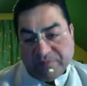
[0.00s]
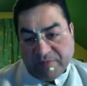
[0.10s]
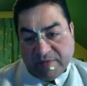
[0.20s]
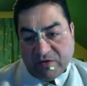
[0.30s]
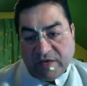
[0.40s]

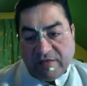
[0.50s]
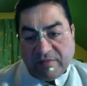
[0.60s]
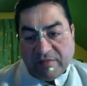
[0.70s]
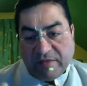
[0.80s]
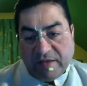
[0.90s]
Okay?
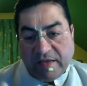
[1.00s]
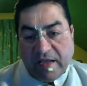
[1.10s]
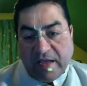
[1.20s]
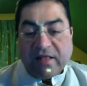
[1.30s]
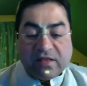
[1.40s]

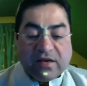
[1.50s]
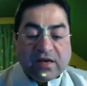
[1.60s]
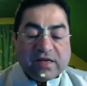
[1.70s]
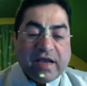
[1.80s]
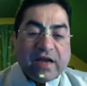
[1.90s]
And in the
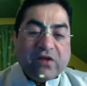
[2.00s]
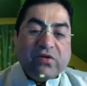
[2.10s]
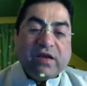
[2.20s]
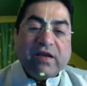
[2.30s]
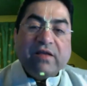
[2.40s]
third
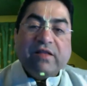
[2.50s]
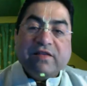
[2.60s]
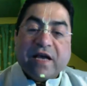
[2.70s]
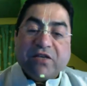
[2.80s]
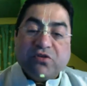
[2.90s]
category, there's
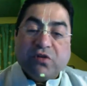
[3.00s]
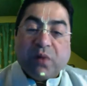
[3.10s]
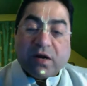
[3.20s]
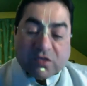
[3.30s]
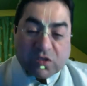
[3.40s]
actual
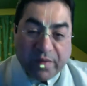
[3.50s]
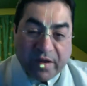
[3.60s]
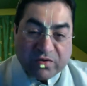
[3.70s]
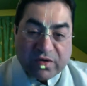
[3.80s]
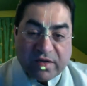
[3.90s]

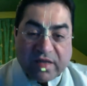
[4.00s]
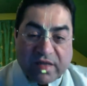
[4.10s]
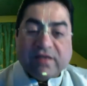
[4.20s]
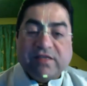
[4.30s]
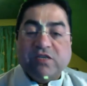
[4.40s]
participation and
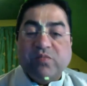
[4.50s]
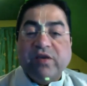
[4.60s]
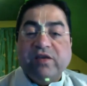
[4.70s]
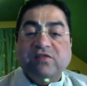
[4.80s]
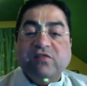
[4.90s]
there's
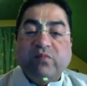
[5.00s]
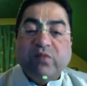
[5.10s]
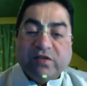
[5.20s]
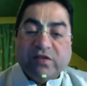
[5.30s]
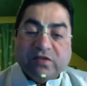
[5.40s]
experience of
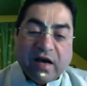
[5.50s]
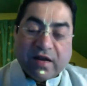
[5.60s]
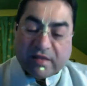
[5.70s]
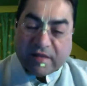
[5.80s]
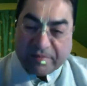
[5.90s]
bliss,
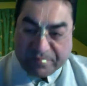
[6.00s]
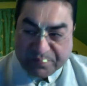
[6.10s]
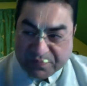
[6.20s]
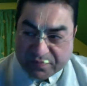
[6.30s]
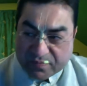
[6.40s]
Ananda.
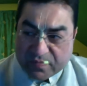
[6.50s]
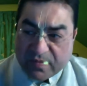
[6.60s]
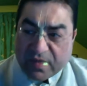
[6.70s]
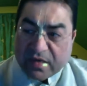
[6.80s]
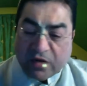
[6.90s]

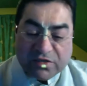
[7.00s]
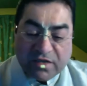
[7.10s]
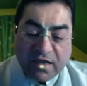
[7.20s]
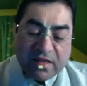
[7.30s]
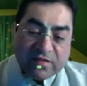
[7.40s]
Now,
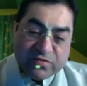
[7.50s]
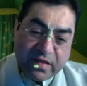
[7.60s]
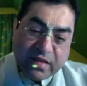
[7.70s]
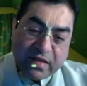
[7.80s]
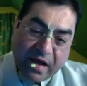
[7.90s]
Sat,
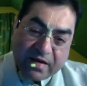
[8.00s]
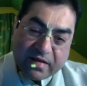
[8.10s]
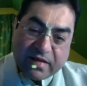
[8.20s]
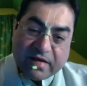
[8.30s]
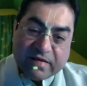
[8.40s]
Chit, and
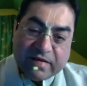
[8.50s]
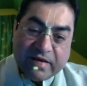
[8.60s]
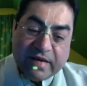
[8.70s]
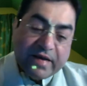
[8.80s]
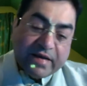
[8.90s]
Ananda,
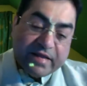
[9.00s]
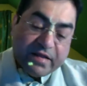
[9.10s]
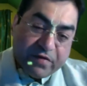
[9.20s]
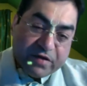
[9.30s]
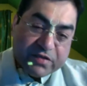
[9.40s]
in the
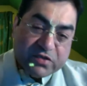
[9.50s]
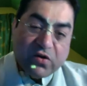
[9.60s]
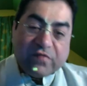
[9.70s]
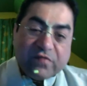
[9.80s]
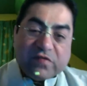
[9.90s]
first goal
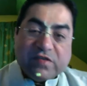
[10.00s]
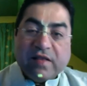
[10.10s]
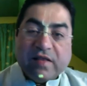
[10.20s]
of Sat,